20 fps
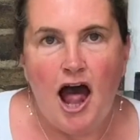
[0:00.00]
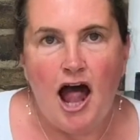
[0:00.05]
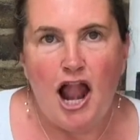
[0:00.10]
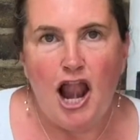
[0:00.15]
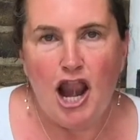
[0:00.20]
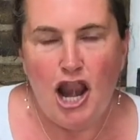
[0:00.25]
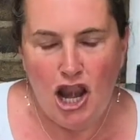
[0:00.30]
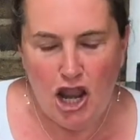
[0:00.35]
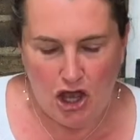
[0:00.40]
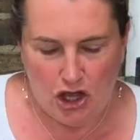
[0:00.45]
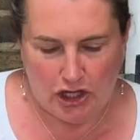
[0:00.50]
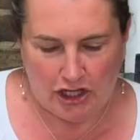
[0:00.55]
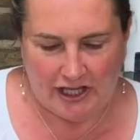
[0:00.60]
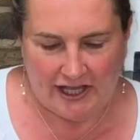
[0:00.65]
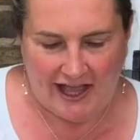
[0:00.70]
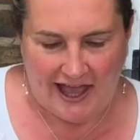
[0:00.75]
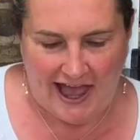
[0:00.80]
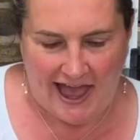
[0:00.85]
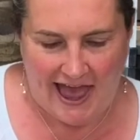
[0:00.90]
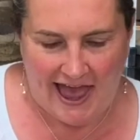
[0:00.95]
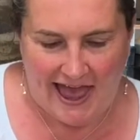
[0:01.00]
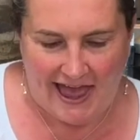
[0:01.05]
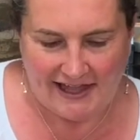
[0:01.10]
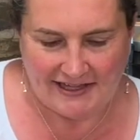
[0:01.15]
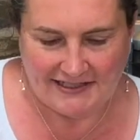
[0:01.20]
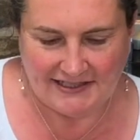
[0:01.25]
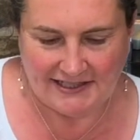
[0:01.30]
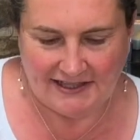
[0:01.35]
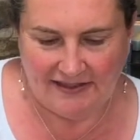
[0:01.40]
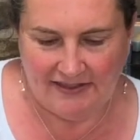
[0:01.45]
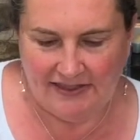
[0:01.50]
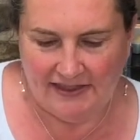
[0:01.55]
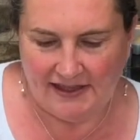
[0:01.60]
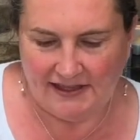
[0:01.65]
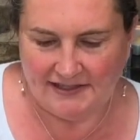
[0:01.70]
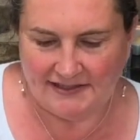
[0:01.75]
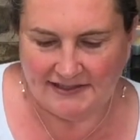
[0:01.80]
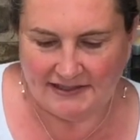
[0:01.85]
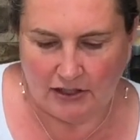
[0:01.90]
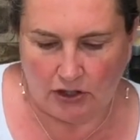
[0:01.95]
Look at
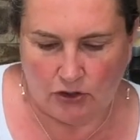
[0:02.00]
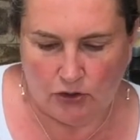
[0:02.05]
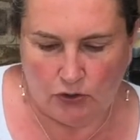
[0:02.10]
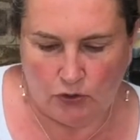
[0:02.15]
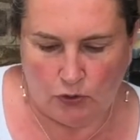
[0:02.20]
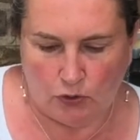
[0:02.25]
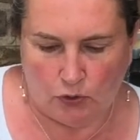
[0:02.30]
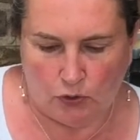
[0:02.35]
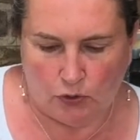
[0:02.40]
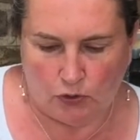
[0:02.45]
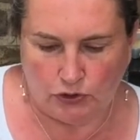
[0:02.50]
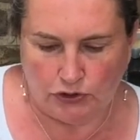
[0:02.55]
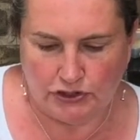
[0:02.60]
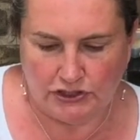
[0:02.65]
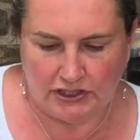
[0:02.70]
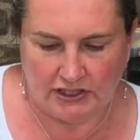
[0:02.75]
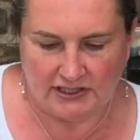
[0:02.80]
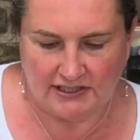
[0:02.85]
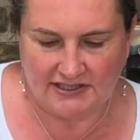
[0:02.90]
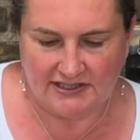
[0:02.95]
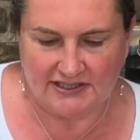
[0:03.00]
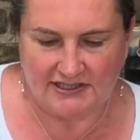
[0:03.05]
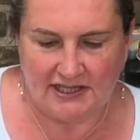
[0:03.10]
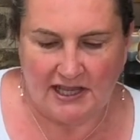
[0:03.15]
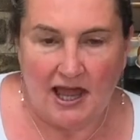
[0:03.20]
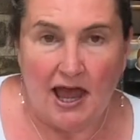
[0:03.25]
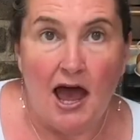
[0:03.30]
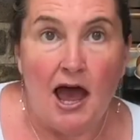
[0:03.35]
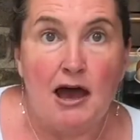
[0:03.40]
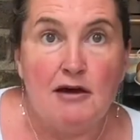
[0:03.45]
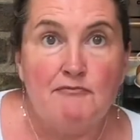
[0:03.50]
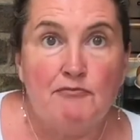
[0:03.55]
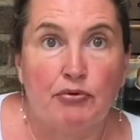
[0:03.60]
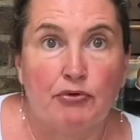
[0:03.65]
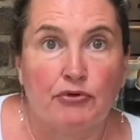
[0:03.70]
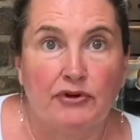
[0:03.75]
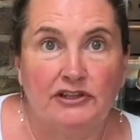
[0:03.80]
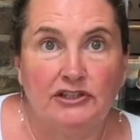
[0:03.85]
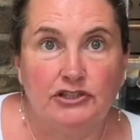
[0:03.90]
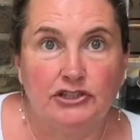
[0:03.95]
this gorgeous
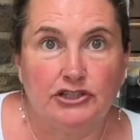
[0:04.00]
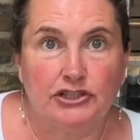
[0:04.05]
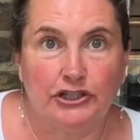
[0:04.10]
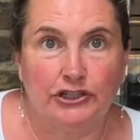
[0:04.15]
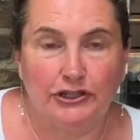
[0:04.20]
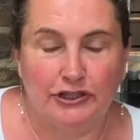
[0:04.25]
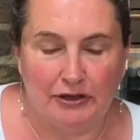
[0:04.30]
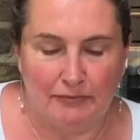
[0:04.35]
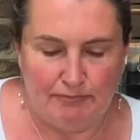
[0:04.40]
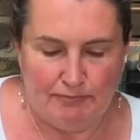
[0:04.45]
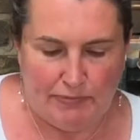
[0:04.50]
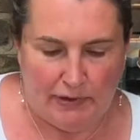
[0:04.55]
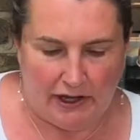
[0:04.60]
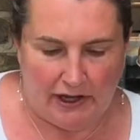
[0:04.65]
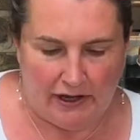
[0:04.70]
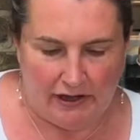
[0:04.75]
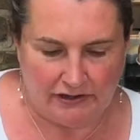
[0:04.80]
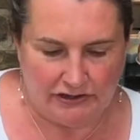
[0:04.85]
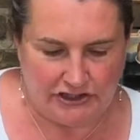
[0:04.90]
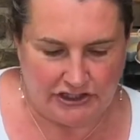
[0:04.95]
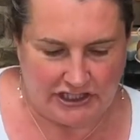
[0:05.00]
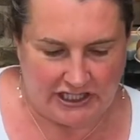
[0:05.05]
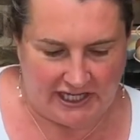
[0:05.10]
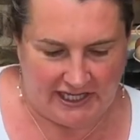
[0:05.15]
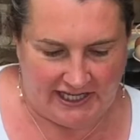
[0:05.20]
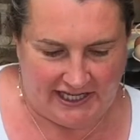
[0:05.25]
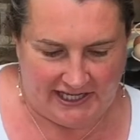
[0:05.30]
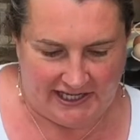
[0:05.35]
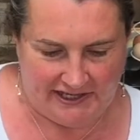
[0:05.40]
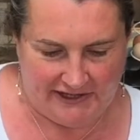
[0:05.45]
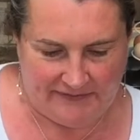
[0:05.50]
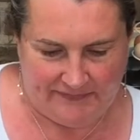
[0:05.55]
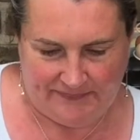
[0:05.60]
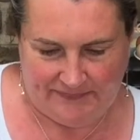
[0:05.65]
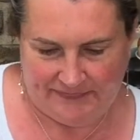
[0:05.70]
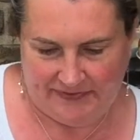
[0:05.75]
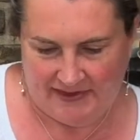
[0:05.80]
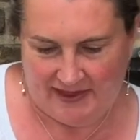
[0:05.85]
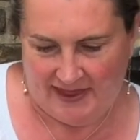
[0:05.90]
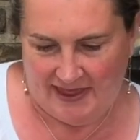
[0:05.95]
Brinjal Bhaji.
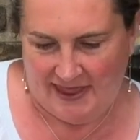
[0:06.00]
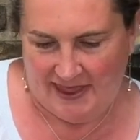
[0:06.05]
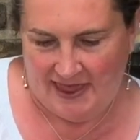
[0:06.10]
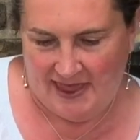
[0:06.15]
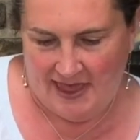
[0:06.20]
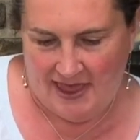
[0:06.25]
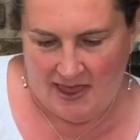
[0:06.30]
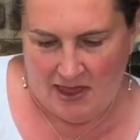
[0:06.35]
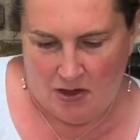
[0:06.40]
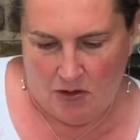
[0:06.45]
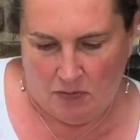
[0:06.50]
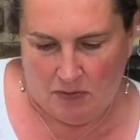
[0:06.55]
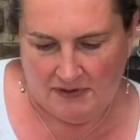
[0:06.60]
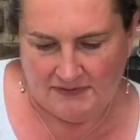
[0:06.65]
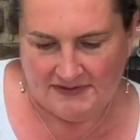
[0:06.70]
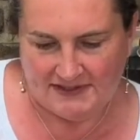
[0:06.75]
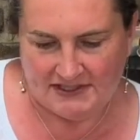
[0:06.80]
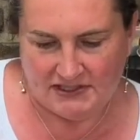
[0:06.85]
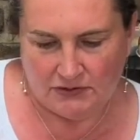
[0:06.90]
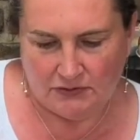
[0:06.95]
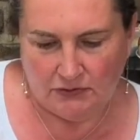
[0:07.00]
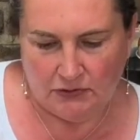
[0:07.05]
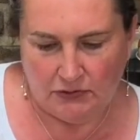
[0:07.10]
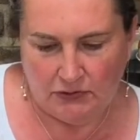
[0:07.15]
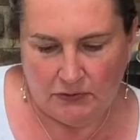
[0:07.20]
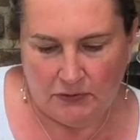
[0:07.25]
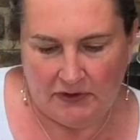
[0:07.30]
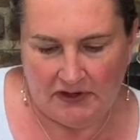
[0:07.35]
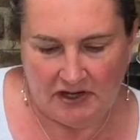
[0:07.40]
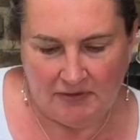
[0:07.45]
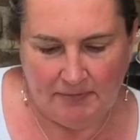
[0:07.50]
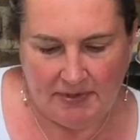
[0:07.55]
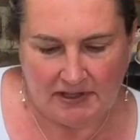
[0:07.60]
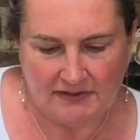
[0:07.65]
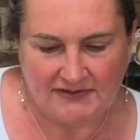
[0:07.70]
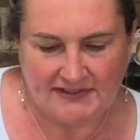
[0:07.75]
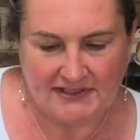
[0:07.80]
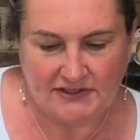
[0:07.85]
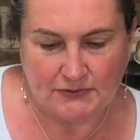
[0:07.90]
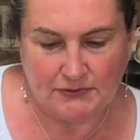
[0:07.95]
We've still got quite a bit of
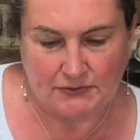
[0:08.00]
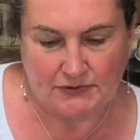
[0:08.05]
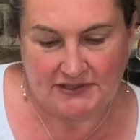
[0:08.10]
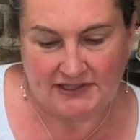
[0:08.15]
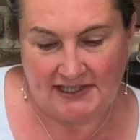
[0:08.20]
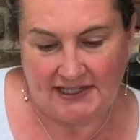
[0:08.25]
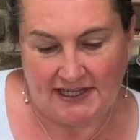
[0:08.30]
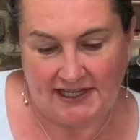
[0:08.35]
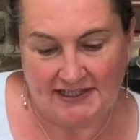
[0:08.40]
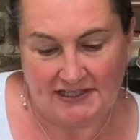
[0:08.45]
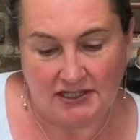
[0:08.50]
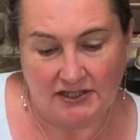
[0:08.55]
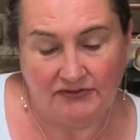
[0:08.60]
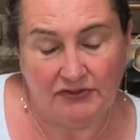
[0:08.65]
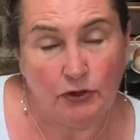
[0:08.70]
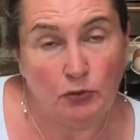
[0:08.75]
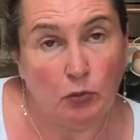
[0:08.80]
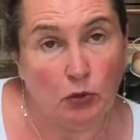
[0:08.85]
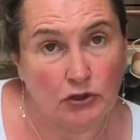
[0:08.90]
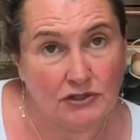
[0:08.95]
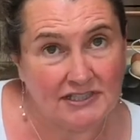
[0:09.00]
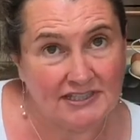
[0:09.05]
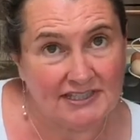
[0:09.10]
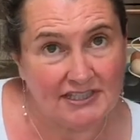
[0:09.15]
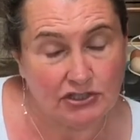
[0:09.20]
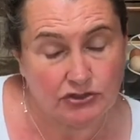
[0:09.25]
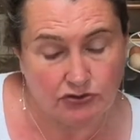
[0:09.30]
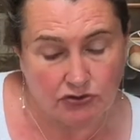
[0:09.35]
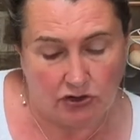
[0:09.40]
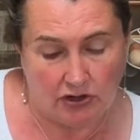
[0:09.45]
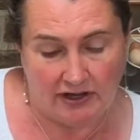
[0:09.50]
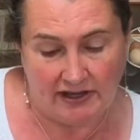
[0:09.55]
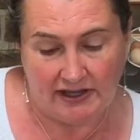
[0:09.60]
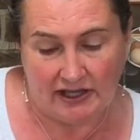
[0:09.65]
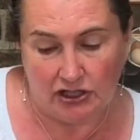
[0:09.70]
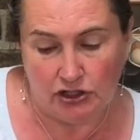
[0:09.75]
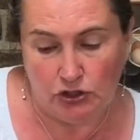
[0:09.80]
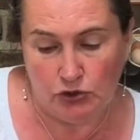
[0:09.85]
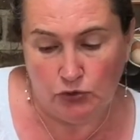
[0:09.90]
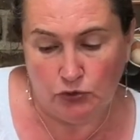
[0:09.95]
sauce in here, so if you wanted it drier,
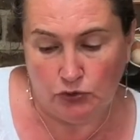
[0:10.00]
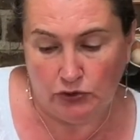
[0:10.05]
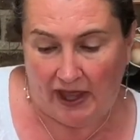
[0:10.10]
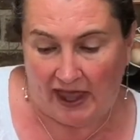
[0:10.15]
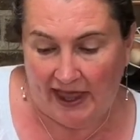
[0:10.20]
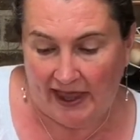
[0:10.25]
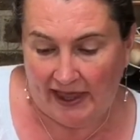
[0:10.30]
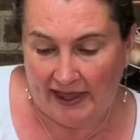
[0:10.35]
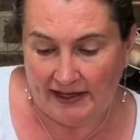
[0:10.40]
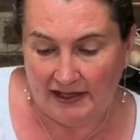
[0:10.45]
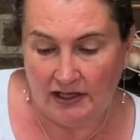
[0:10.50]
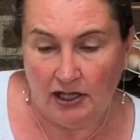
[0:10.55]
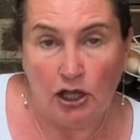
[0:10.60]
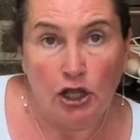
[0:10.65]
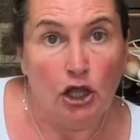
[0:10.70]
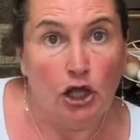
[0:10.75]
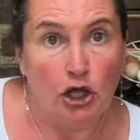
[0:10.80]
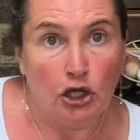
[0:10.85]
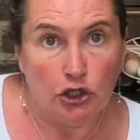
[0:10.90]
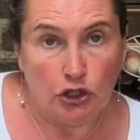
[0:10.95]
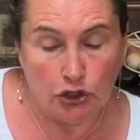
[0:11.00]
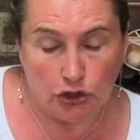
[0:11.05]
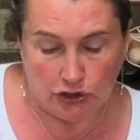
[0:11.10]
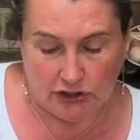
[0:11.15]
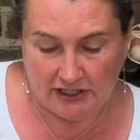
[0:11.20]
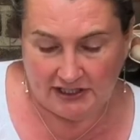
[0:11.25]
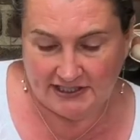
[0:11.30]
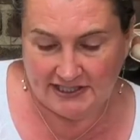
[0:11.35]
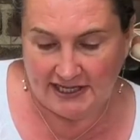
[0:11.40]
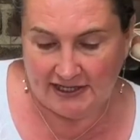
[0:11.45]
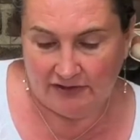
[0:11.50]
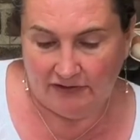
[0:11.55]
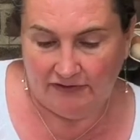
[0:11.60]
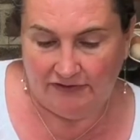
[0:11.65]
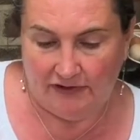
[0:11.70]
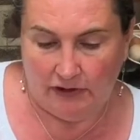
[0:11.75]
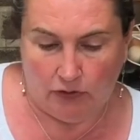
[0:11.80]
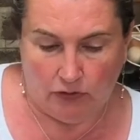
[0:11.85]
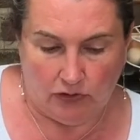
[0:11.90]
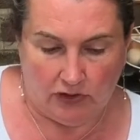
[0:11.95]
you can cook it down for
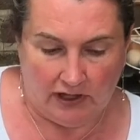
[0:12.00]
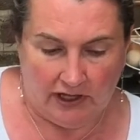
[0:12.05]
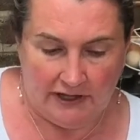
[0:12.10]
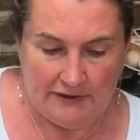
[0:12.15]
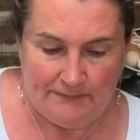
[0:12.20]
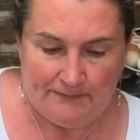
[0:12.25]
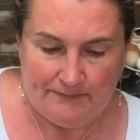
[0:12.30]
longer.